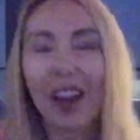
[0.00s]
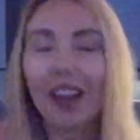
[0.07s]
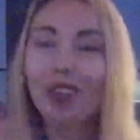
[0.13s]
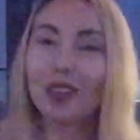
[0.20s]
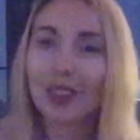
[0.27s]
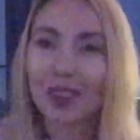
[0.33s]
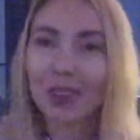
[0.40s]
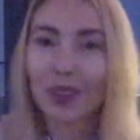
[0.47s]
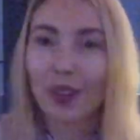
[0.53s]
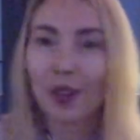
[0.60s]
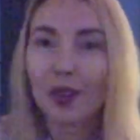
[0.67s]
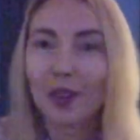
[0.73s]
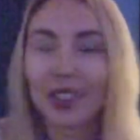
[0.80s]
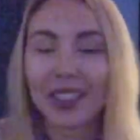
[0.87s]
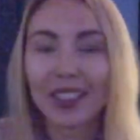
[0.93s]
I used to
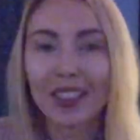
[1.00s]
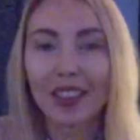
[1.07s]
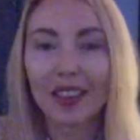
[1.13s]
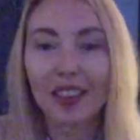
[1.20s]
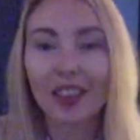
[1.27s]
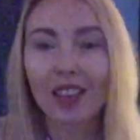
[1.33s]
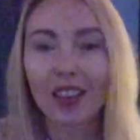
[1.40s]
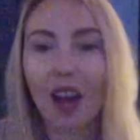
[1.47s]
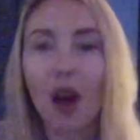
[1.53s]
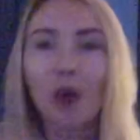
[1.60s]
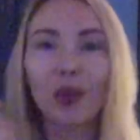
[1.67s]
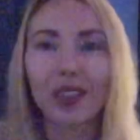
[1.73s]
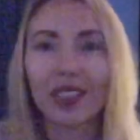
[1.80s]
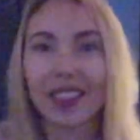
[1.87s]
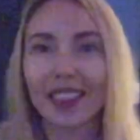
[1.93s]
go with the
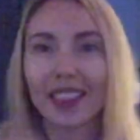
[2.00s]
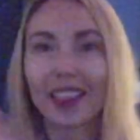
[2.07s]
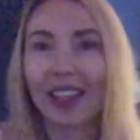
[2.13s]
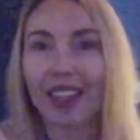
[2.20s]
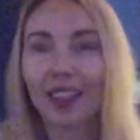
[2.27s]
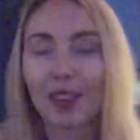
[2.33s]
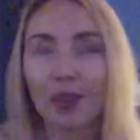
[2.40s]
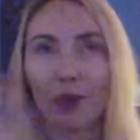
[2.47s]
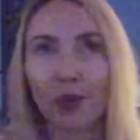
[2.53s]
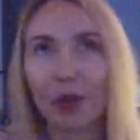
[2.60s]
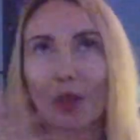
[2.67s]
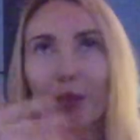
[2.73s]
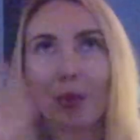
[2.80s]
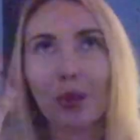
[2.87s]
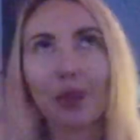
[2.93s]
towel and like to
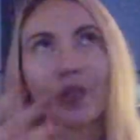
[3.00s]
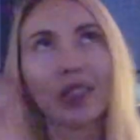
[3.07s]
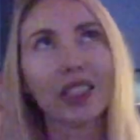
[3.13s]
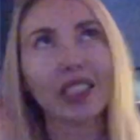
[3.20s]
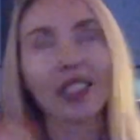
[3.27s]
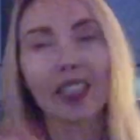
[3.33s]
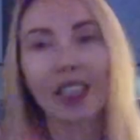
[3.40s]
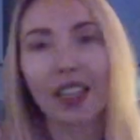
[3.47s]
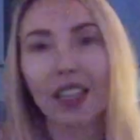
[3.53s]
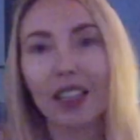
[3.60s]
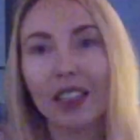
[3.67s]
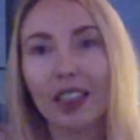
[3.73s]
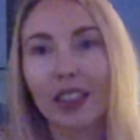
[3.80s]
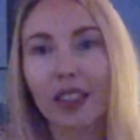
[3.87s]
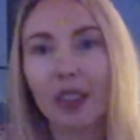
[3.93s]
remove this like a
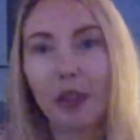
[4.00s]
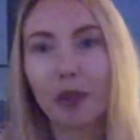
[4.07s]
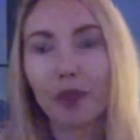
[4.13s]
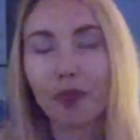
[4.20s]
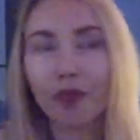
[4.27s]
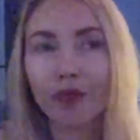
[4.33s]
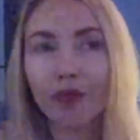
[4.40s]
little